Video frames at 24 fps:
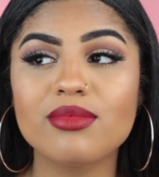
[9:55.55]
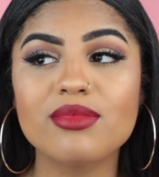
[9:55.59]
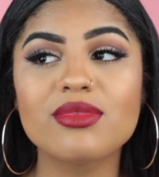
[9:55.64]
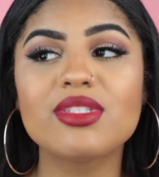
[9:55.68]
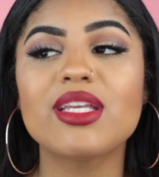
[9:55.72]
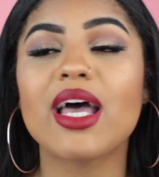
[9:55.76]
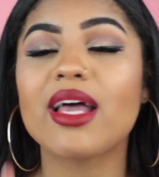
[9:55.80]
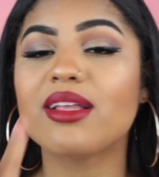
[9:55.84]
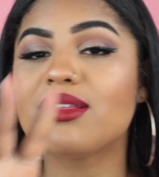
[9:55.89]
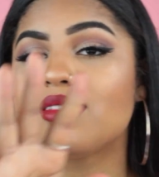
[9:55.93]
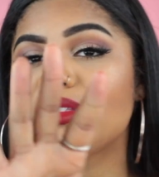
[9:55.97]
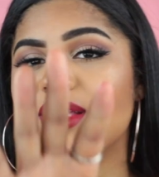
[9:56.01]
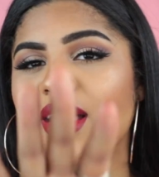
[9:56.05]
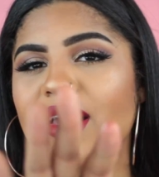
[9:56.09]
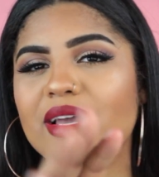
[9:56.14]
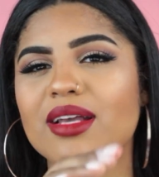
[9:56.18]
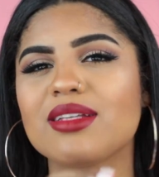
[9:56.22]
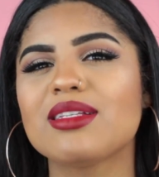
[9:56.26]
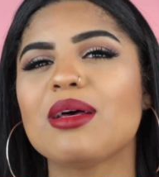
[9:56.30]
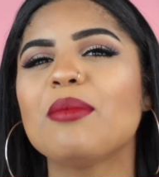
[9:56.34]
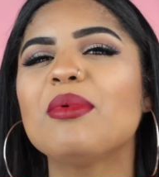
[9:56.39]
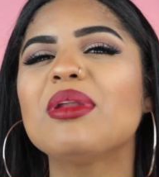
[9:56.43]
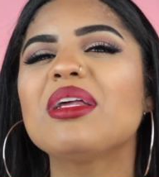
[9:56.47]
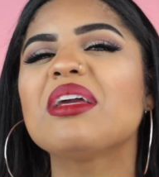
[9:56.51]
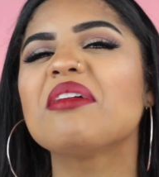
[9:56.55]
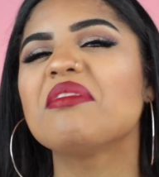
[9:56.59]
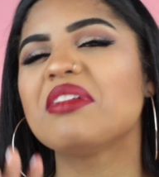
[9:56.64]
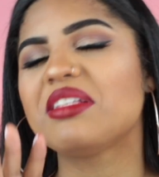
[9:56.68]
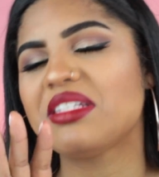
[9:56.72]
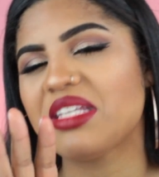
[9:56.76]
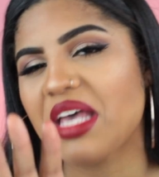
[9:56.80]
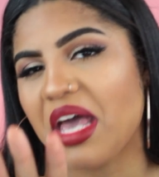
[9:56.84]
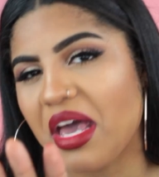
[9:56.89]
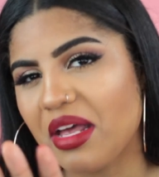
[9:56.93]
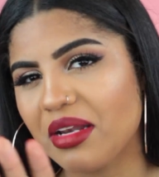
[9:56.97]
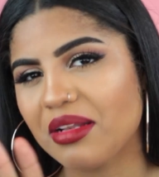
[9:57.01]
10 seconds. I'm gonna give
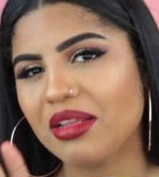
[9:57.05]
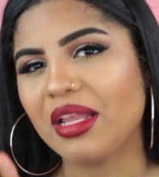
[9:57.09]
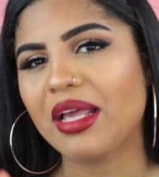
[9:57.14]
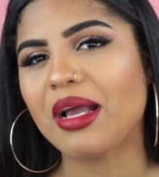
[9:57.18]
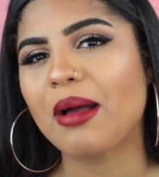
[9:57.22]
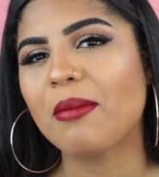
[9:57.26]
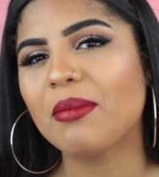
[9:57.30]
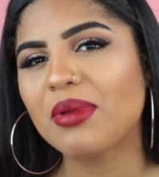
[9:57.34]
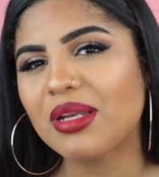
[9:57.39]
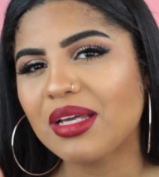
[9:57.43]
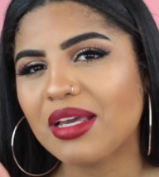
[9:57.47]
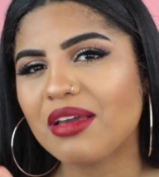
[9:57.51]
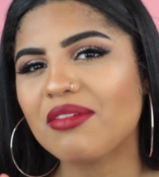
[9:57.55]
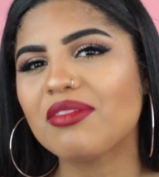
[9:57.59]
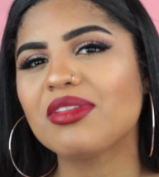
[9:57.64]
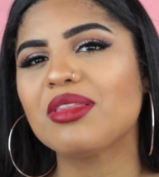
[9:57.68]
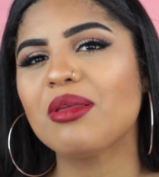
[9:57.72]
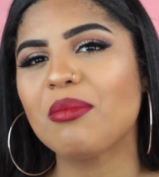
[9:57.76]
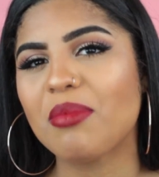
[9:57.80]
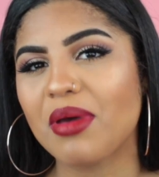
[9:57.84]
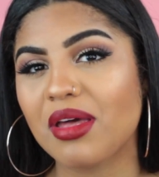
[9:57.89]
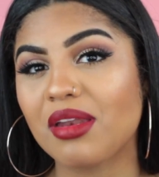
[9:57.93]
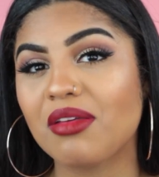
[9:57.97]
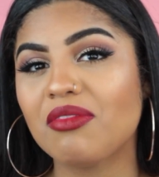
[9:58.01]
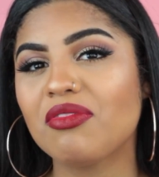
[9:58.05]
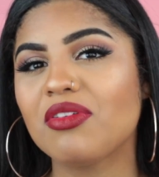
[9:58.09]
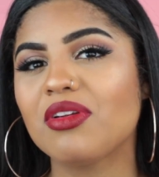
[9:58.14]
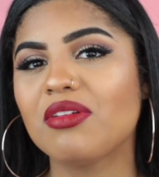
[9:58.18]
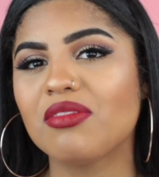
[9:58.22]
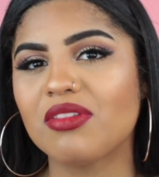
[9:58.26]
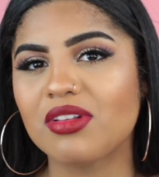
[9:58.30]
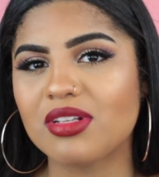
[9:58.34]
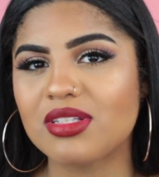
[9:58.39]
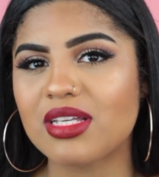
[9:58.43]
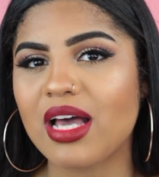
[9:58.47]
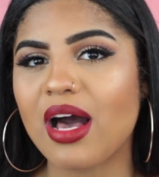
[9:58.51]
it 10. Like, I'm gonna give it the benefit
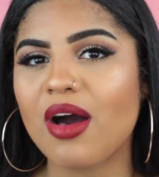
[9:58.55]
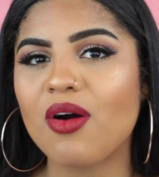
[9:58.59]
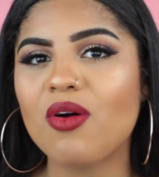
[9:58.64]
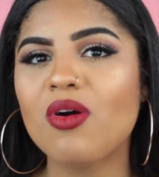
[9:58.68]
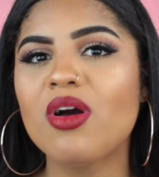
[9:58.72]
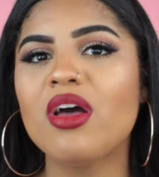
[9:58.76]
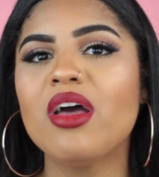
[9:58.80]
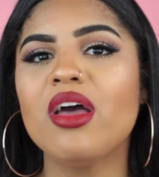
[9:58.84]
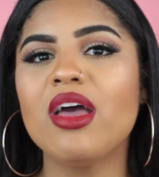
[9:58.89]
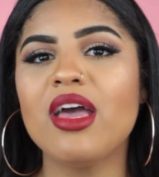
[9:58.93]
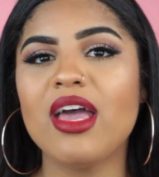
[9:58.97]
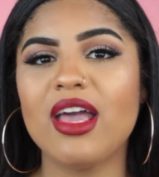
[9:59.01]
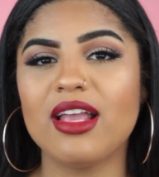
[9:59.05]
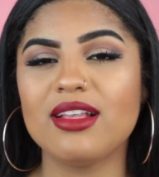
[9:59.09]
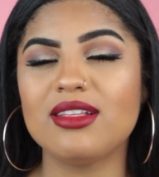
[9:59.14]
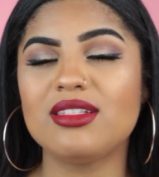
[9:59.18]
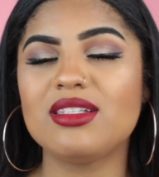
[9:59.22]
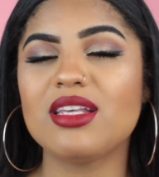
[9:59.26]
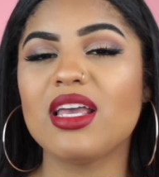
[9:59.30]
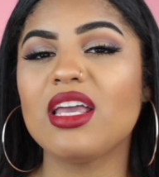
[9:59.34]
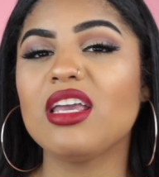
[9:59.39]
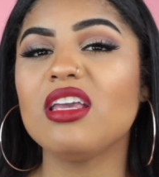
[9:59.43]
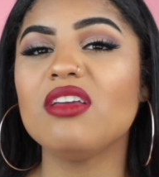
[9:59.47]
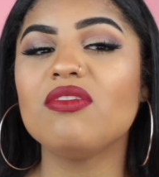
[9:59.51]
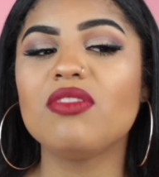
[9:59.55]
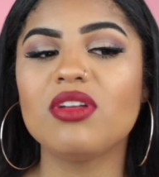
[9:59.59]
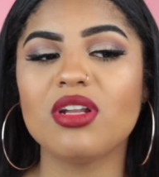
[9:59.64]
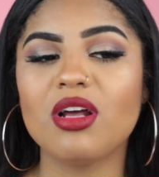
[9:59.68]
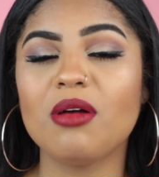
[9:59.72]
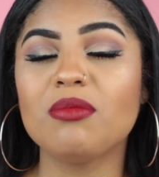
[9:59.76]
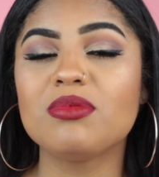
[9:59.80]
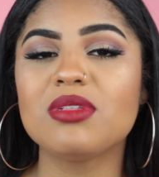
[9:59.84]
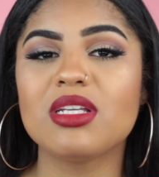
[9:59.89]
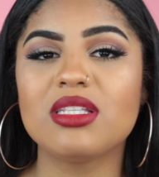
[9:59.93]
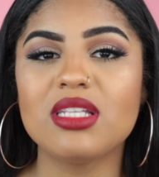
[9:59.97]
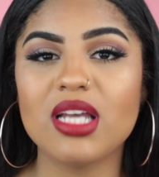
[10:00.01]
of the doubt and say even
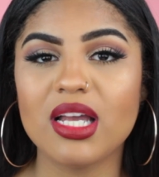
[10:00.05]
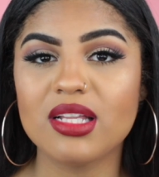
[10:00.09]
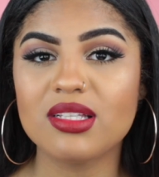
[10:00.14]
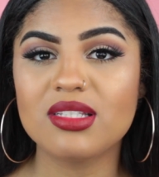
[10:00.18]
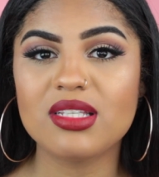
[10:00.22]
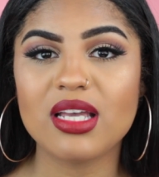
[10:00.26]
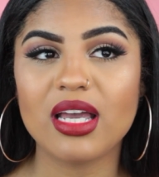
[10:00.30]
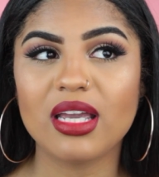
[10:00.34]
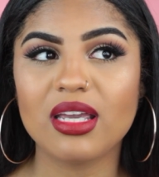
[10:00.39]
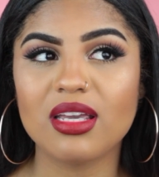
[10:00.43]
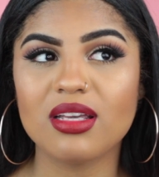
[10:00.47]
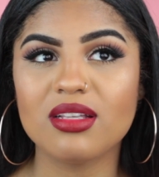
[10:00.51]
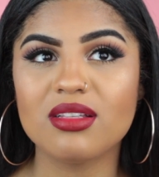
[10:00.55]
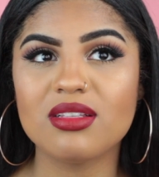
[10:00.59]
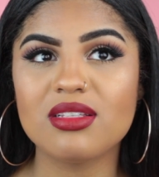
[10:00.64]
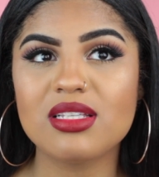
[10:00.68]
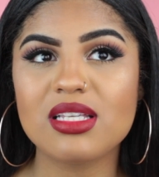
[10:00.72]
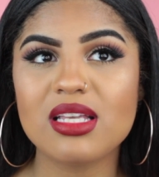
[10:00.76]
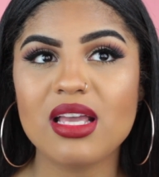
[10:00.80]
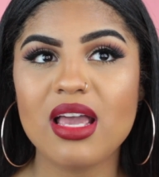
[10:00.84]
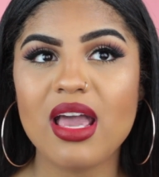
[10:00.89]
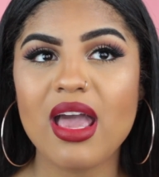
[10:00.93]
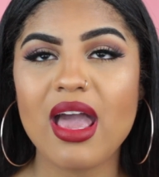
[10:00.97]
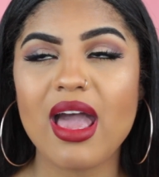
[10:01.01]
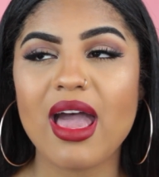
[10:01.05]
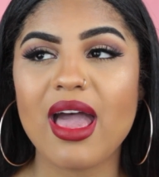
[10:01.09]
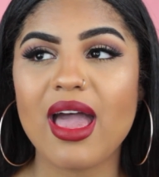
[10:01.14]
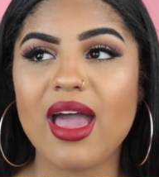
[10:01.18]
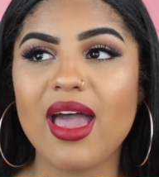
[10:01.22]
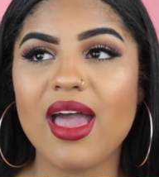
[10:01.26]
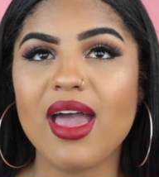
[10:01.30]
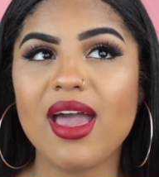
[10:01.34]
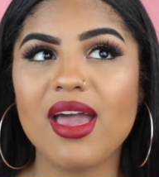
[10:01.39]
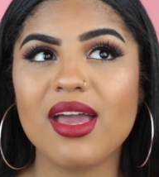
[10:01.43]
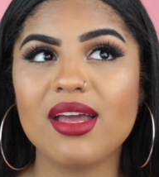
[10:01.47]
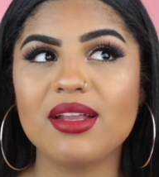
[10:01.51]
up to 10 seconds.
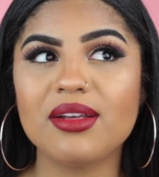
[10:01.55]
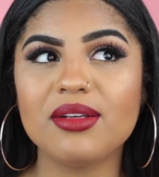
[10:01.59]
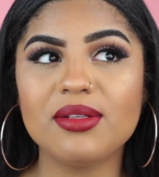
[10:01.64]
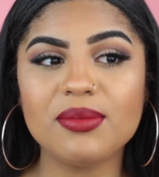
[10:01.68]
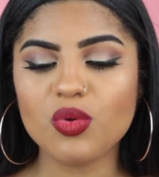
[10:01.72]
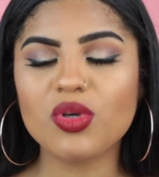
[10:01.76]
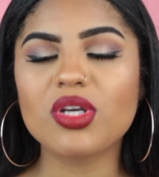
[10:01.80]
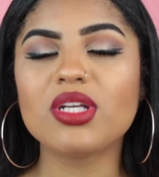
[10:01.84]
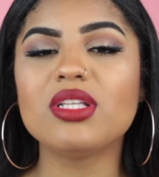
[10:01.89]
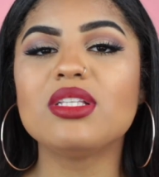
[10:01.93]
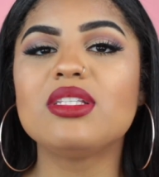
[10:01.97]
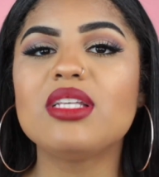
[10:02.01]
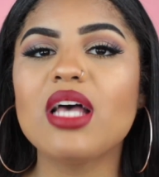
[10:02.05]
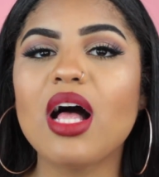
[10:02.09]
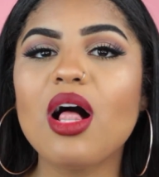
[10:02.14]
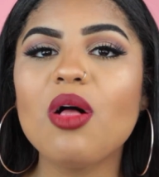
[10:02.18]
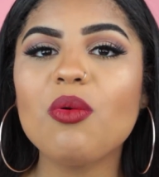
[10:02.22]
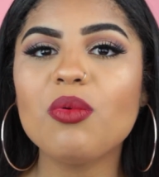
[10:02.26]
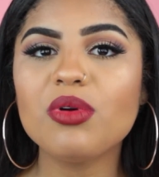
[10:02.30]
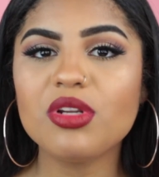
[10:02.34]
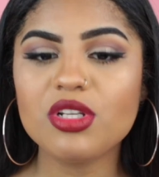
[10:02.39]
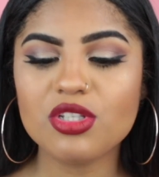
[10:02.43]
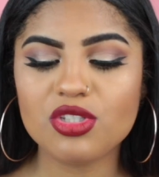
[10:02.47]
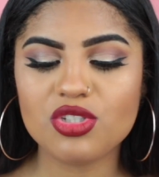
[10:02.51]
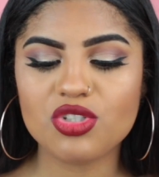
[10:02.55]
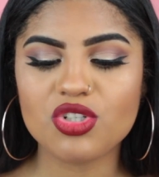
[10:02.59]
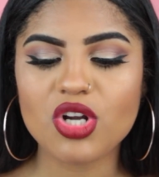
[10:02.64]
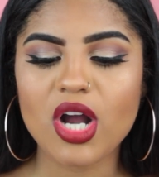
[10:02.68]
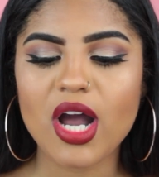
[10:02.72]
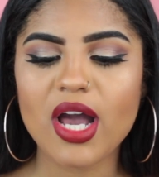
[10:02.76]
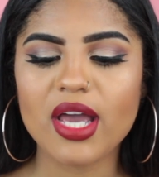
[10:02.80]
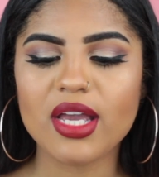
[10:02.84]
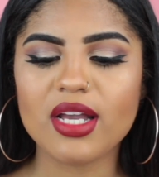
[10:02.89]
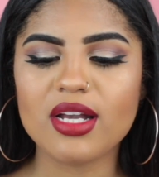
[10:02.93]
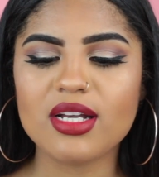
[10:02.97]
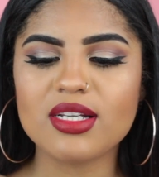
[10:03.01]
And you can tell when it's
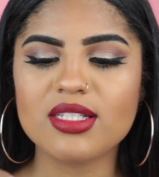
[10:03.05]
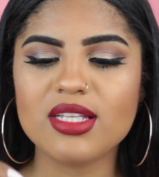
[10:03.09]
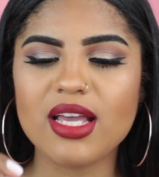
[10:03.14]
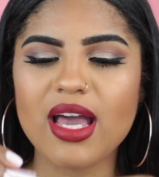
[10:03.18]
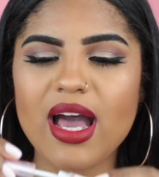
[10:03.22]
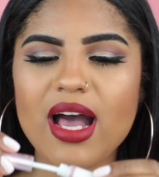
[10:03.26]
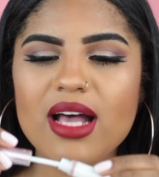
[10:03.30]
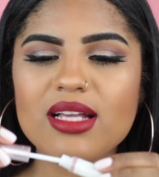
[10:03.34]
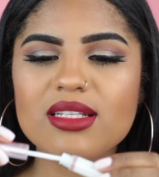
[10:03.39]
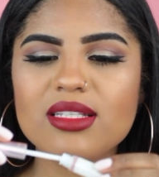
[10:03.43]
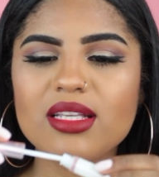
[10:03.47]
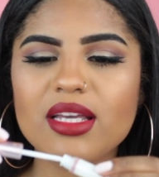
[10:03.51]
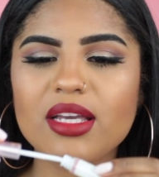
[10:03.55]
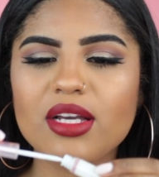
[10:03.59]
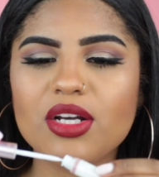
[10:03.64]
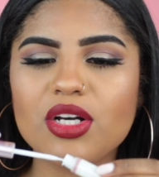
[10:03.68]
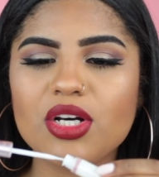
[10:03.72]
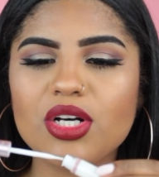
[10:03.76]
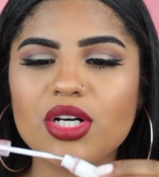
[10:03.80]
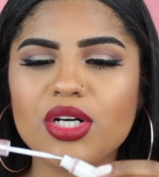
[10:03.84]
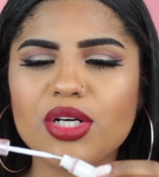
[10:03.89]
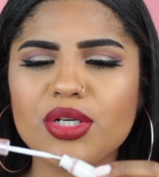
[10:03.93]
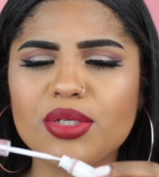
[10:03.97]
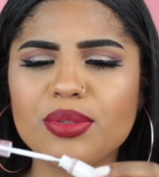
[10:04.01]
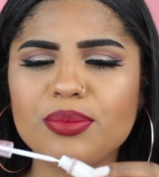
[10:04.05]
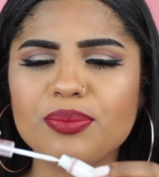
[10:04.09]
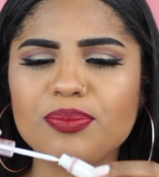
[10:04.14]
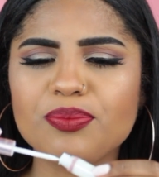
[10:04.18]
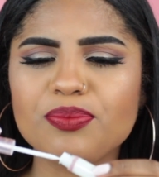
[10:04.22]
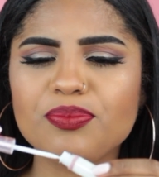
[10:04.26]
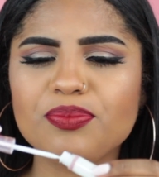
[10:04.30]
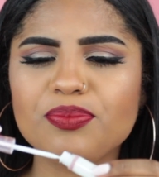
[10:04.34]
drying because it has like a